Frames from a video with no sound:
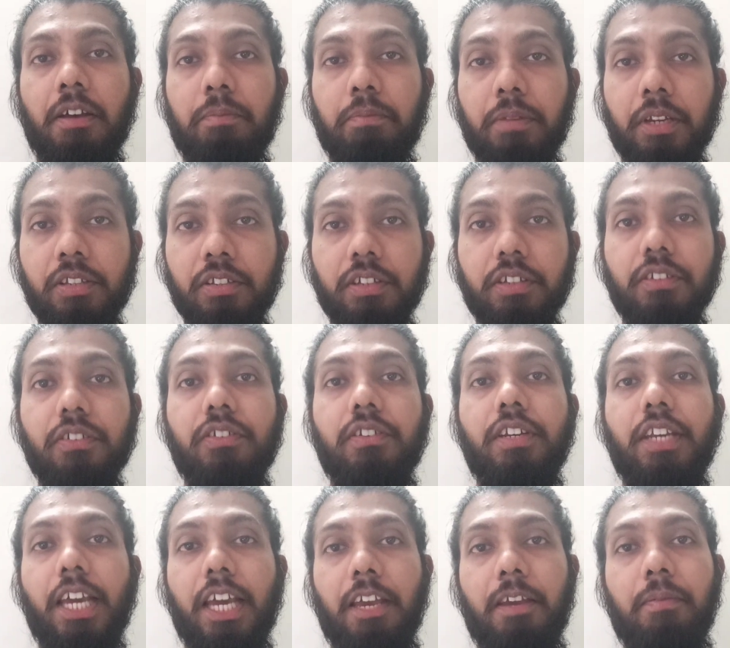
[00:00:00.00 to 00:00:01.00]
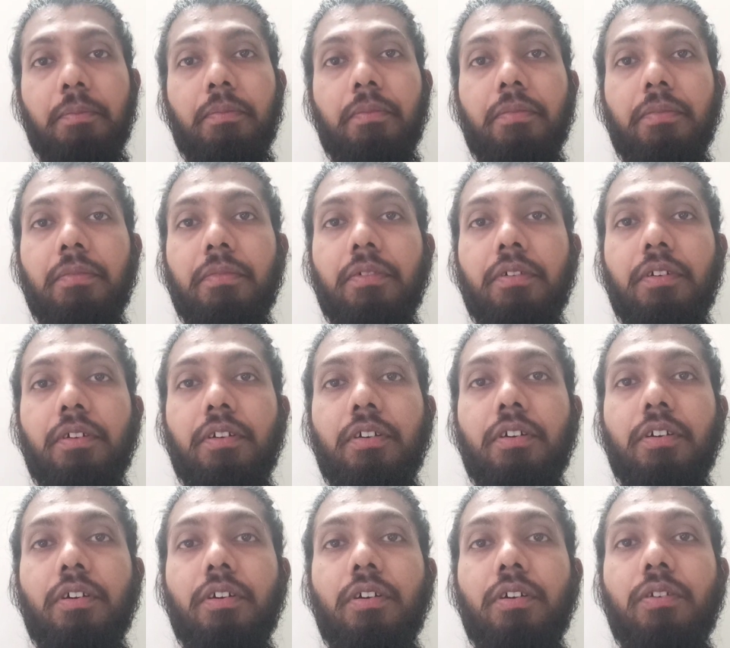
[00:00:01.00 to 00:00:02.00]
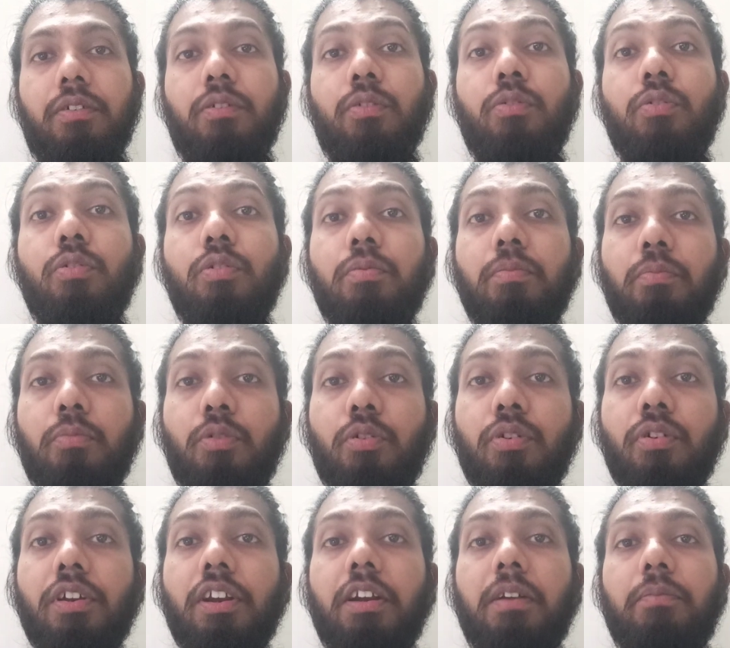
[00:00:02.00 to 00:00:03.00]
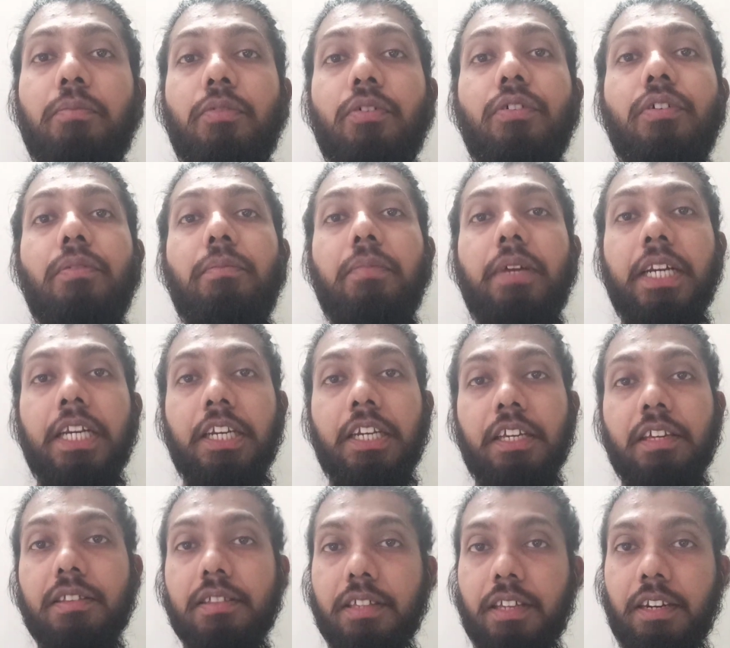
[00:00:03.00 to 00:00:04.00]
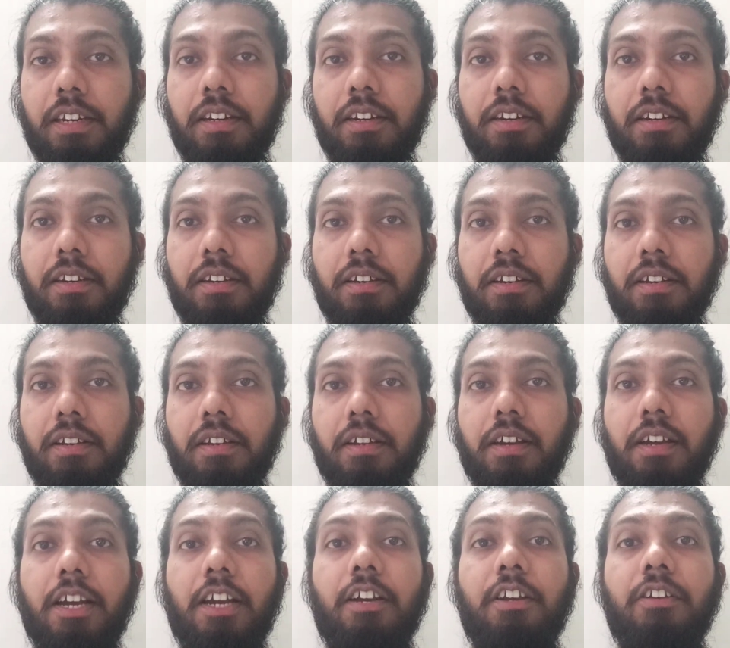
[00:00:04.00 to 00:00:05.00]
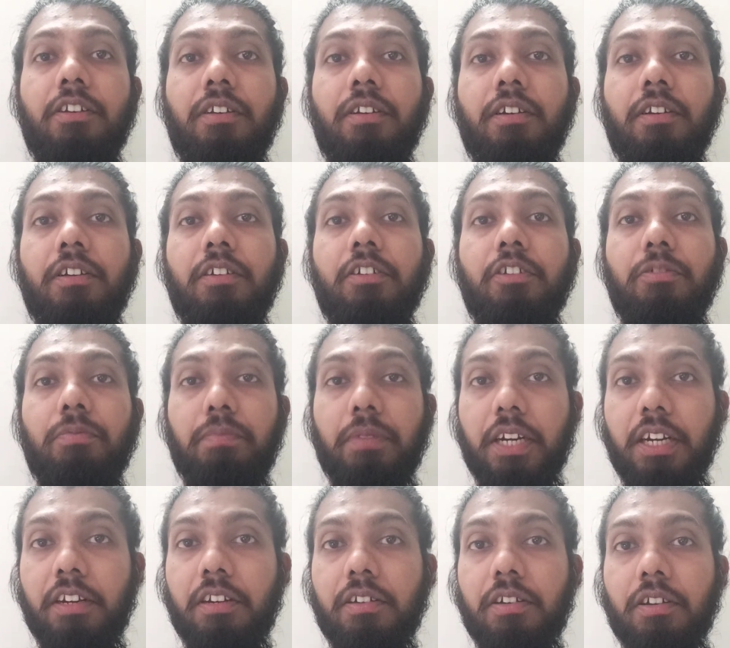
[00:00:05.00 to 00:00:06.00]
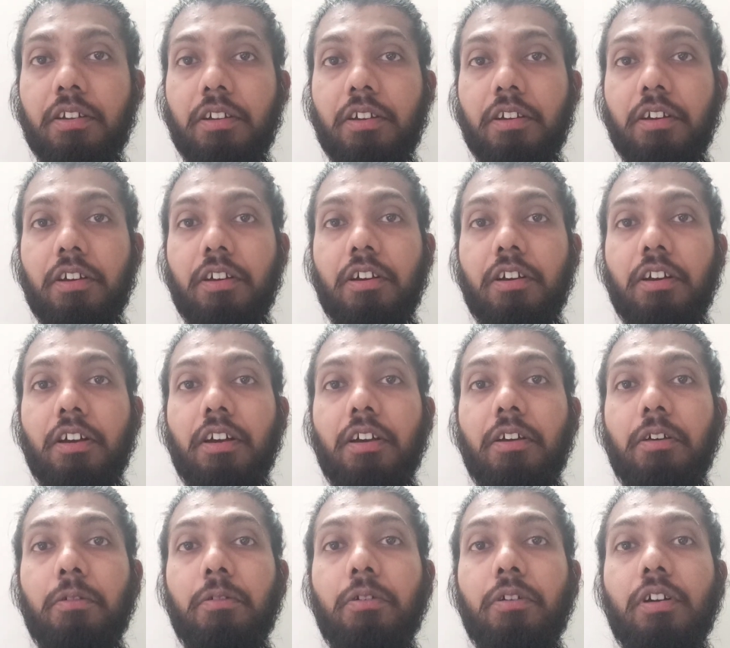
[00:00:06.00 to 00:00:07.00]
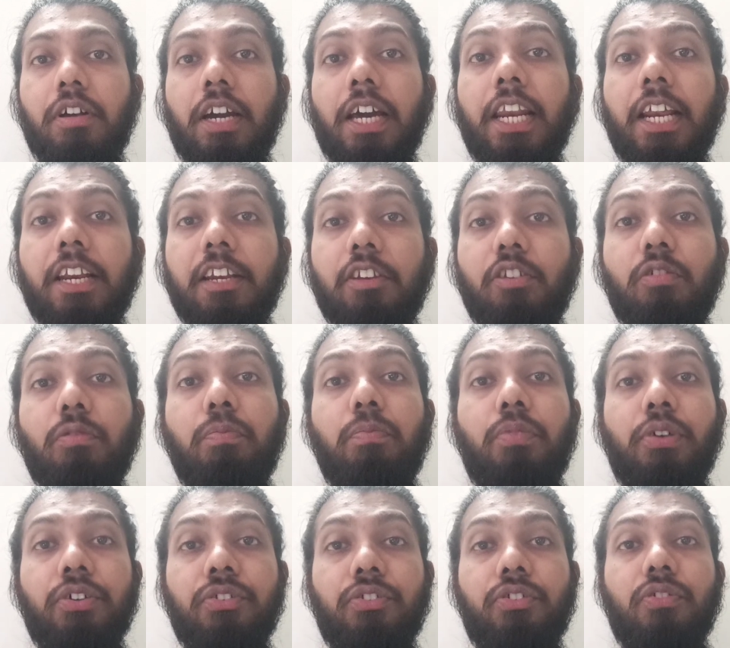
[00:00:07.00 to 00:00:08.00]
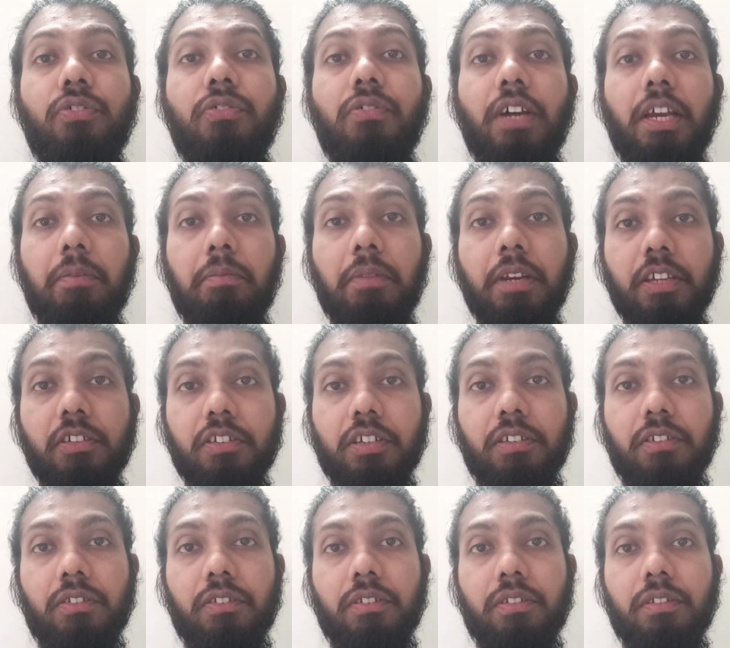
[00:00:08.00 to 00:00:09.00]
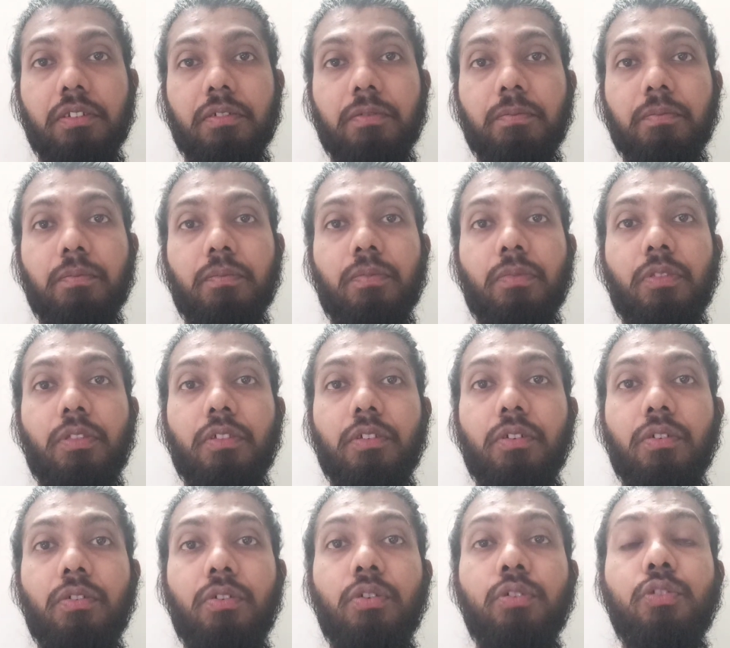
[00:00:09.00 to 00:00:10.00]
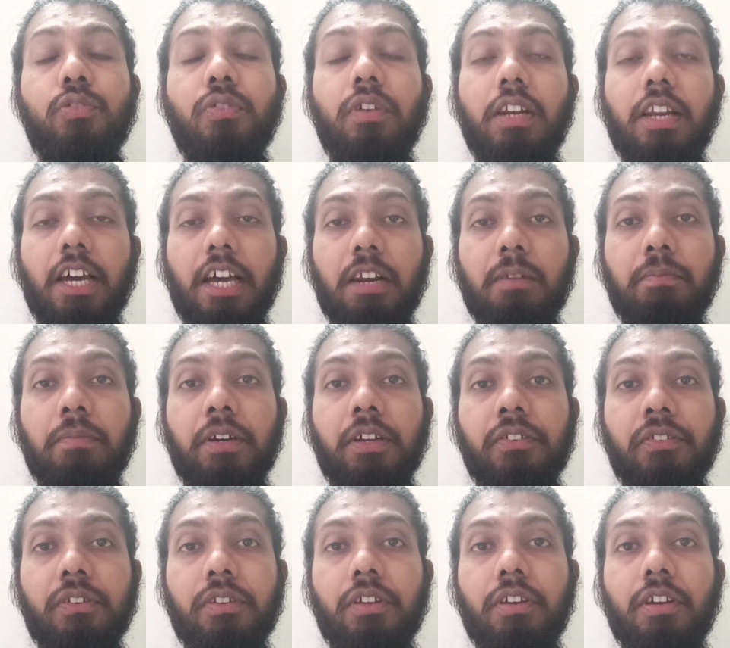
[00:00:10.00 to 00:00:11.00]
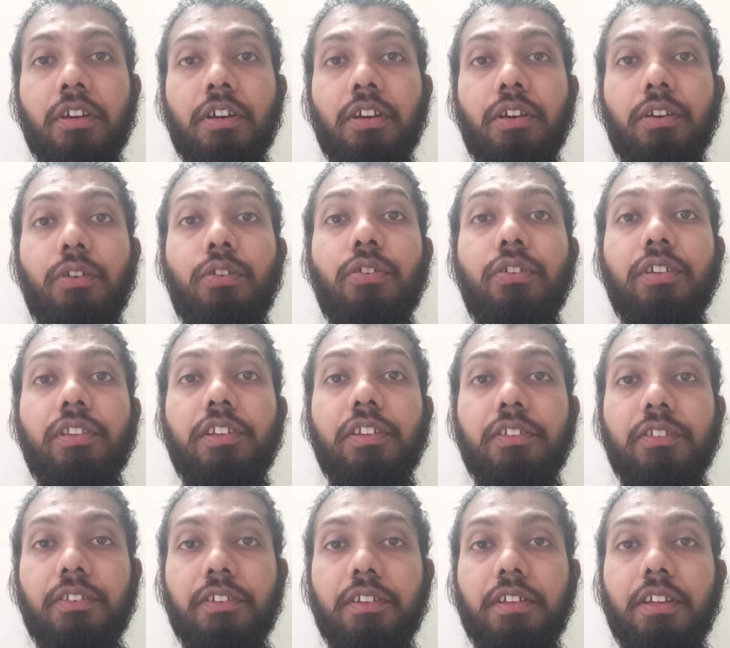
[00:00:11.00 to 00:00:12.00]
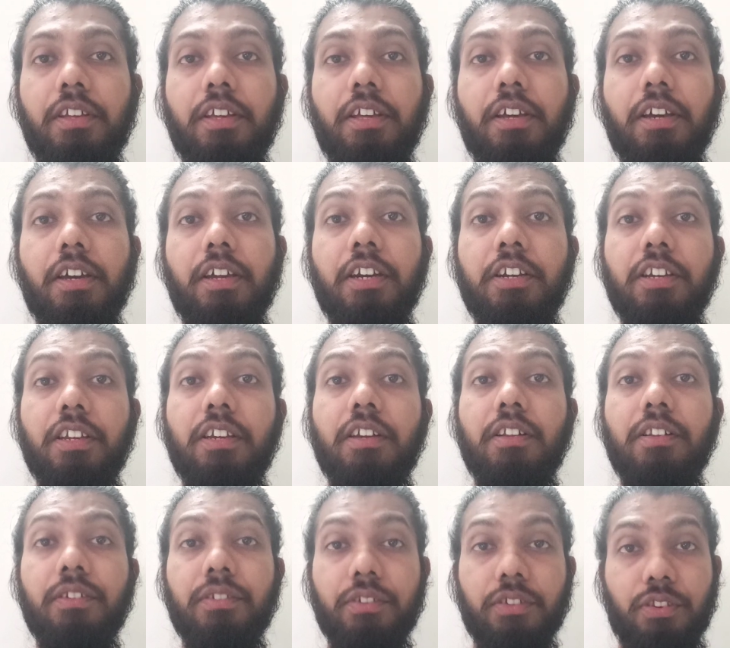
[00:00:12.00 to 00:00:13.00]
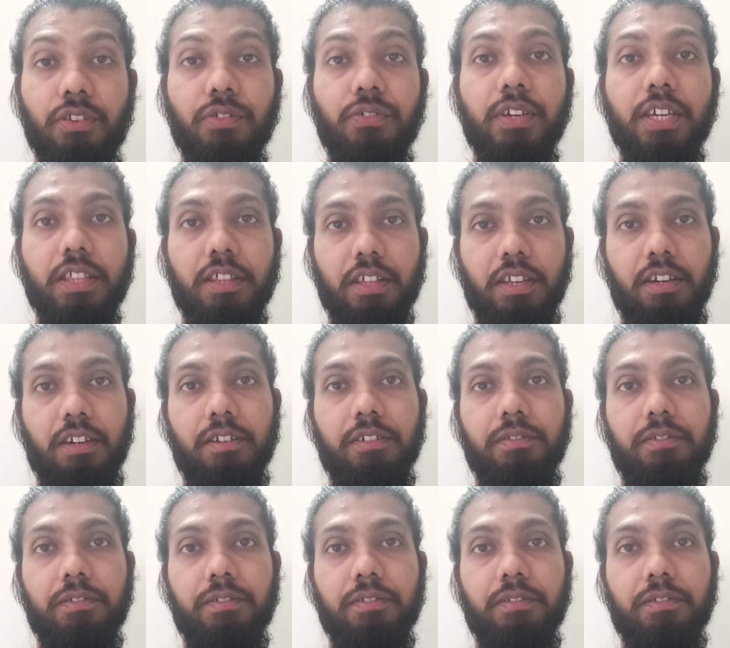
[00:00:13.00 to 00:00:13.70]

precious time to do more and more meditation and spread collective positive vibrations which will help us during this critical situation.